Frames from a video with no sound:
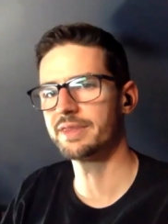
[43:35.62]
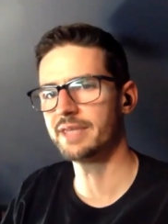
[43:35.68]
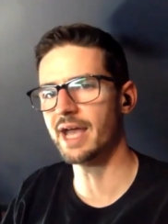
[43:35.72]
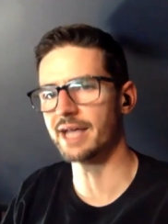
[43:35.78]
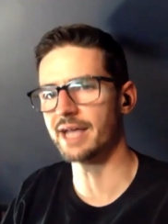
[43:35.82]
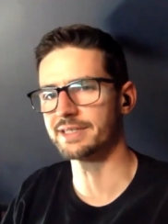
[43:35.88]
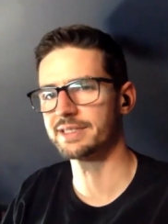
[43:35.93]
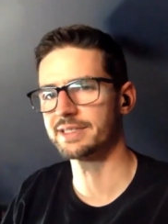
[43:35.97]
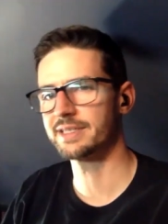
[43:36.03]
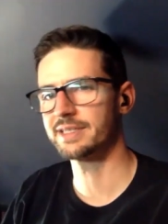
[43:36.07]

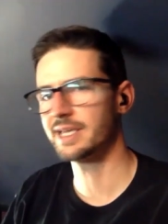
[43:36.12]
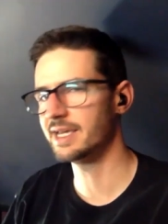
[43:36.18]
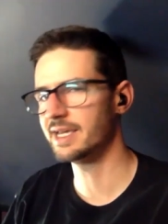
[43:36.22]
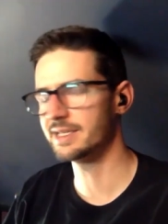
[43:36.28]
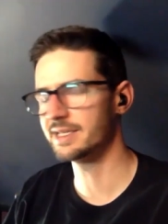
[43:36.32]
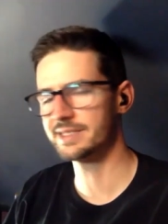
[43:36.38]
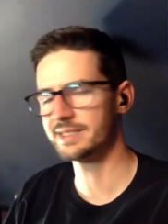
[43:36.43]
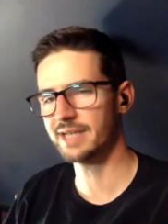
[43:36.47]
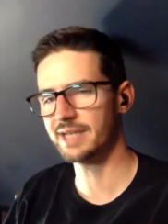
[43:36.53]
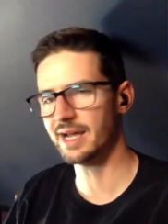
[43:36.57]
yes, he
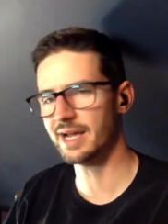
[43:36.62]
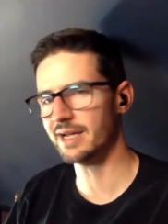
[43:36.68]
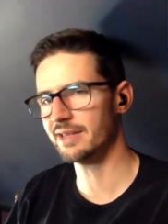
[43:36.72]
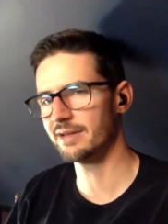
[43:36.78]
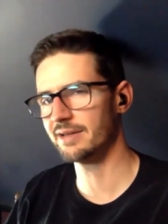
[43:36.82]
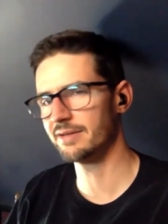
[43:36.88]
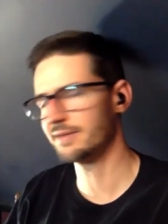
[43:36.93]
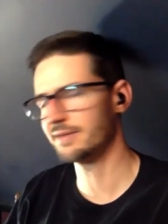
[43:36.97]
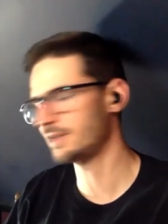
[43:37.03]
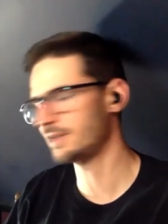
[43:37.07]
is not
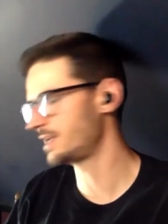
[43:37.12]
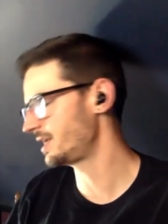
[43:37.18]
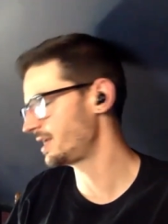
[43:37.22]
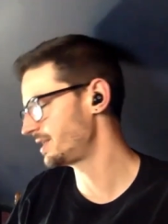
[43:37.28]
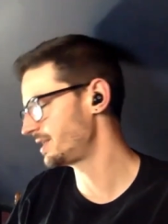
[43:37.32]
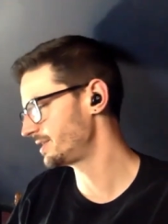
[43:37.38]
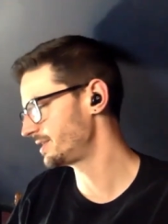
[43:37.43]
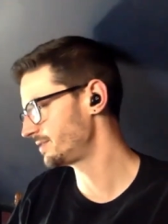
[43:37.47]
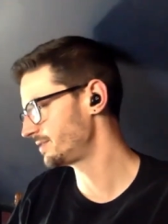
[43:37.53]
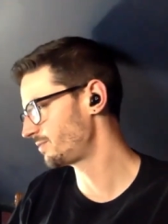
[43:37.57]
clear
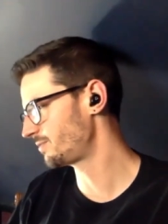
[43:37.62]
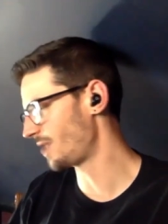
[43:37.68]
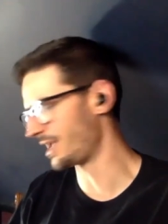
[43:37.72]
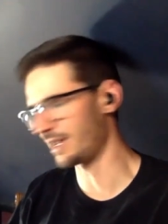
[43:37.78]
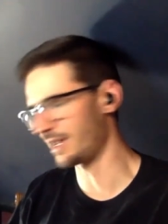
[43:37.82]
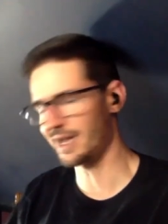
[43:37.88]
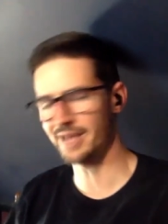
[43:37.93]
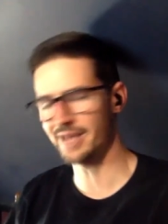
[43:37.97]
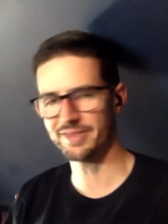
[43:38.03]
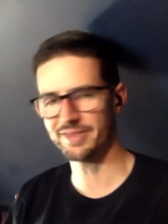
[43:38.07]
that,
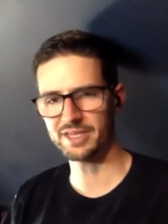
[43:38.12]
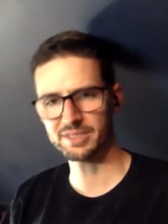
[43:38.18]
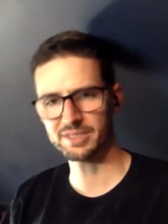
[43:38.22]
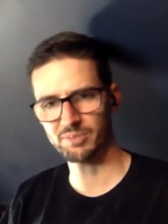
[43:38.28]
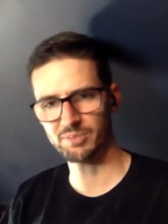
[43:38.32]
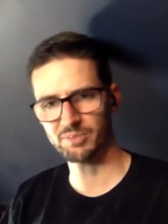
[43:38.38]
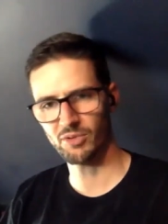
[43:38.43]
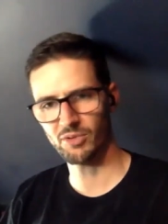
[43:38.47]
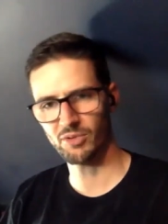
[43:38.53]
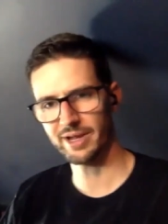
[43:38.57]
right. At this
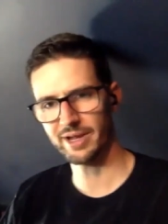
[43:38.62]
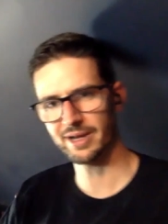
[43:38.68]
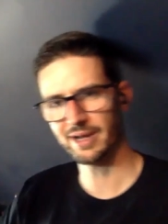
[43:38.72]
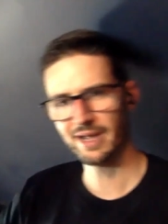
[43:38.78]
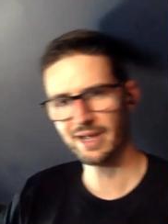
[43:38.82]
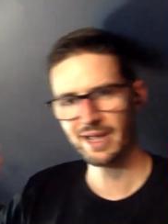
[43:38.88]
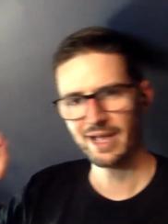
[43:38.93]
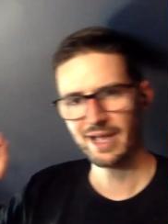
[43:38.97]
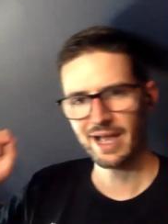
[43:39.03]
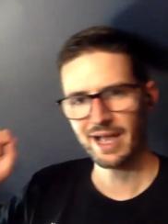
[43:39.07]
point,
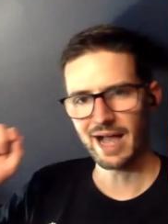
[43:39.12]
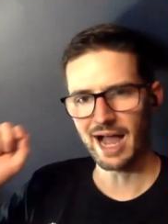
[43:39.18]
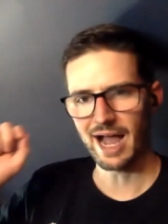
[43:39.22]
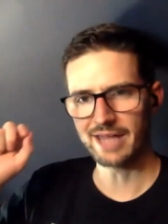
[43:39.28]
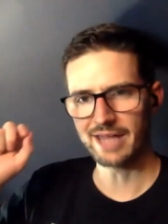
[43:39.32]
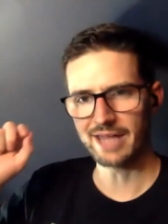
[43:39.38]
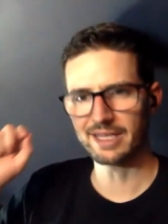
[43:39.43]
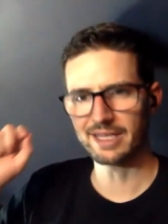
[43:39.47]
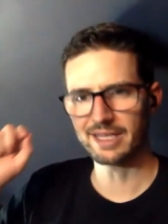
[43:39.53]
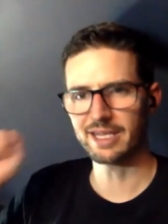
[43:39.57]

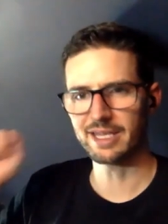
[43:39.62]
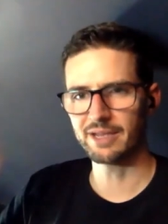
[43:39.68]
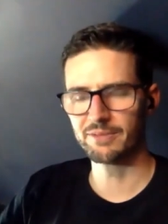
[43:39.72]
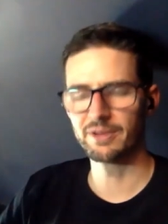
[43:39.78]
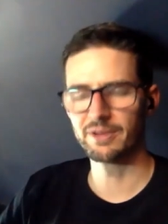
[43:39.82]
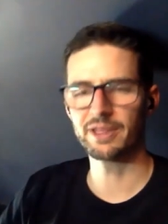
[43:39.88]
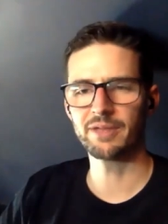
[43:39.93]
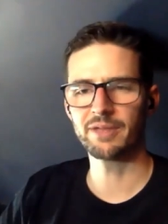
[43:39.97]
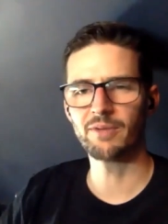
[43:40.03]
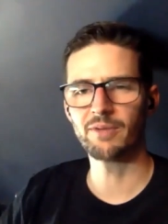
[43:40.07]
I think he
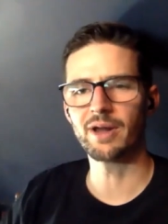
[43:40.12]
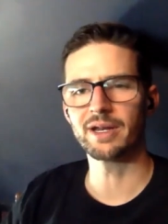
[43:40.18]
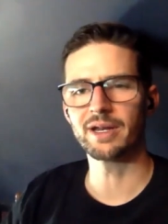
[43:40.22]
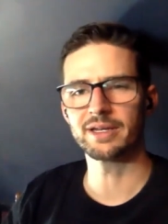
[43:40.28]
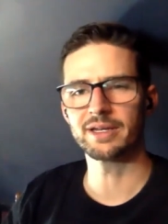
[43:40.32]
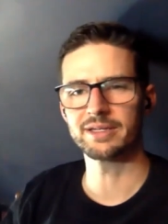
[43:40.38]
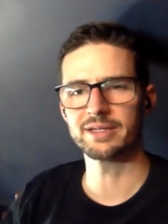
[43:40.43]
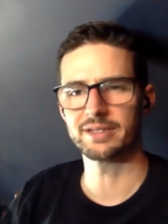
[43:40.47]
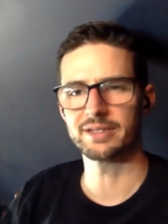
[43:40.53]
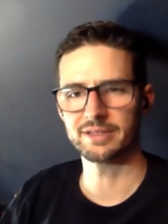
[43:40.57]
really
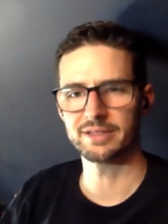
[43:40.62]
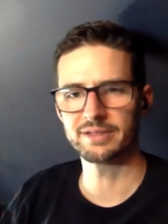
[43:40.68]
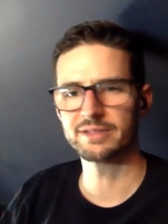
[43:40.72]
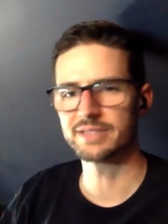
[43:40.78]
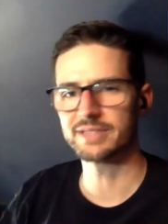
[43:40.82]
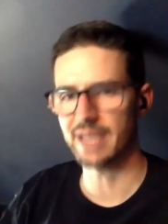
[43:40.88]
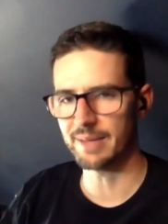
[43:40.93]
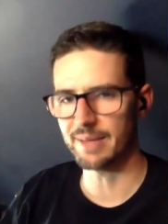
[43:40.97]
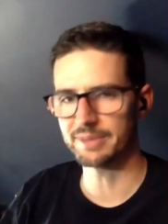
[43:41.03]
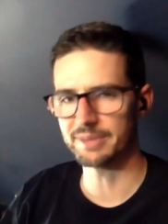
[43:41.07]
wanted to
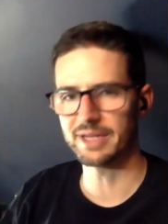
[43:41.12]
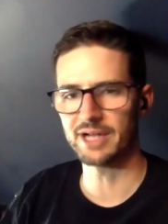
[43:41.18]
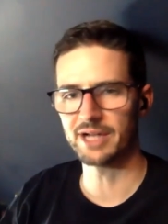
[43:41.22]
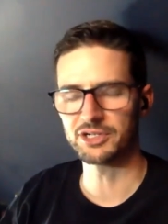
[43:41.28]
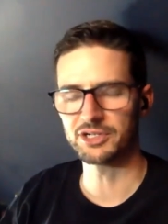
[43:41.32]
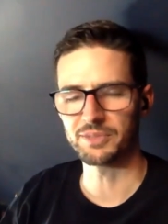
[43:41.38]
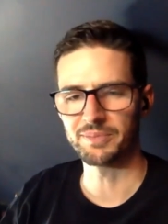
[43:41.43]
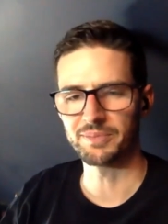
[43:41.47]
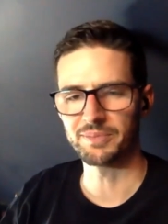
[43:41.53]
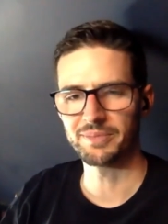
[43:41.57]

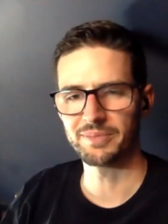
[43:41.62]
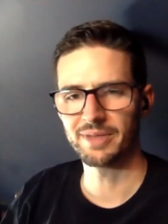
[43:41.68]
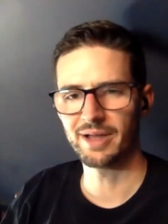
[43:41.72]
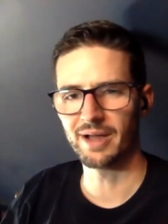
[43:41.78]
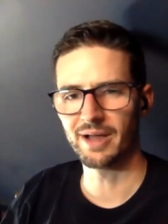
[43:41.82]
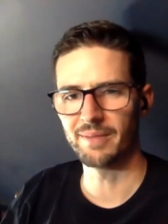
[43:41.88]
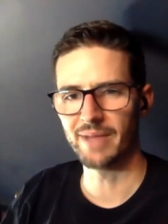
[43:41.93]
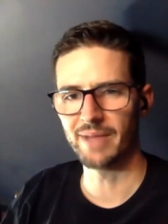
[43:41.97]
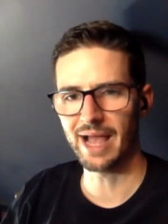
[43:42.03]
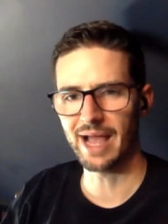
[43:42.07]
sabotage him.
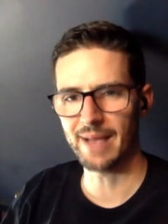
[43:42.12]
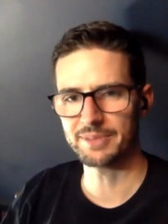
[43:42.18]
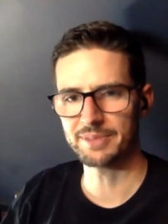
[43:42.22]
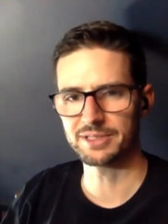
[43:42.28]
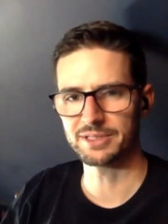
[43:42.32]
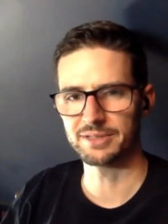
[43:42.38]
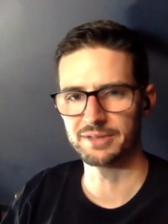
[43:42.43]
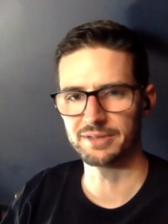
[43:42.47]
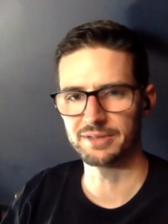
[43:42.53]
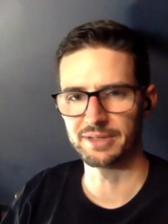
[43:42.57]

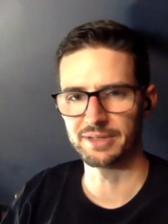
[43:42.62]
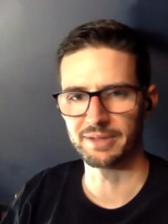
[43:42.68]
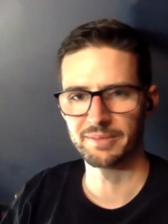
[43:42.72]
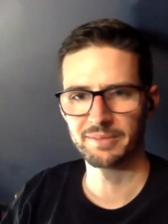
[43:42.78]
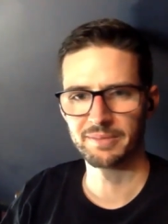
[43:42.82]
Absolutely.